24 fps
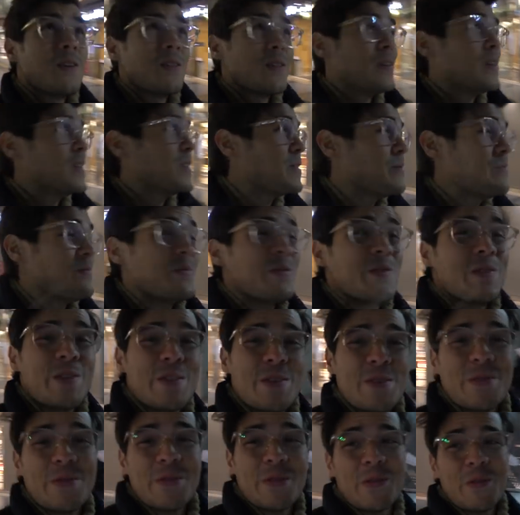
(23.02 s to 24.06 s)
to this
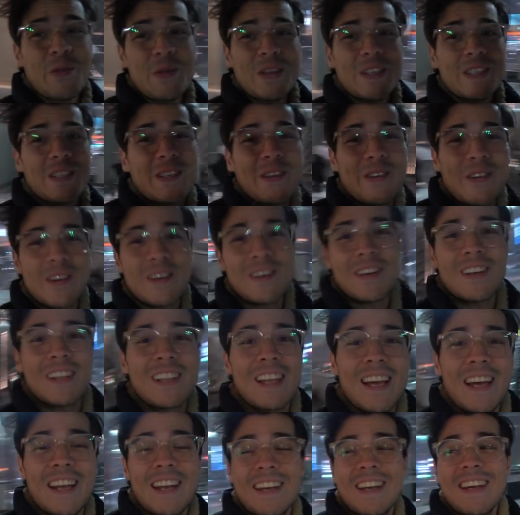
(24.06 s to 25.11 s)
beautiful winter
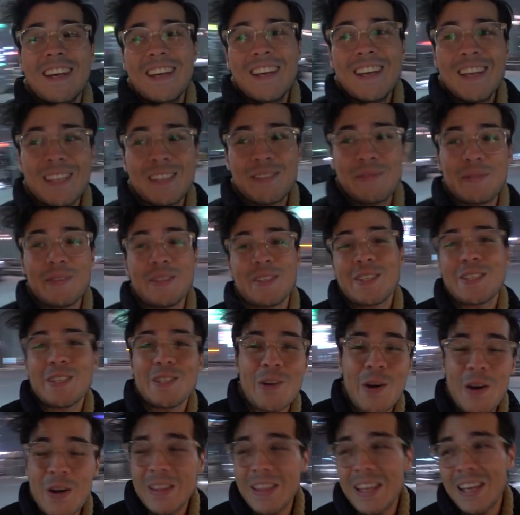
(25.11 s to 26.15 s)
wonderland. It's been
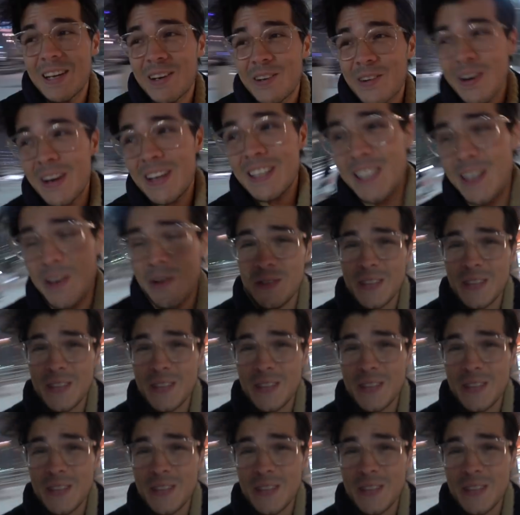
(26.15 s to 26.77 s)
snowing like crazy. It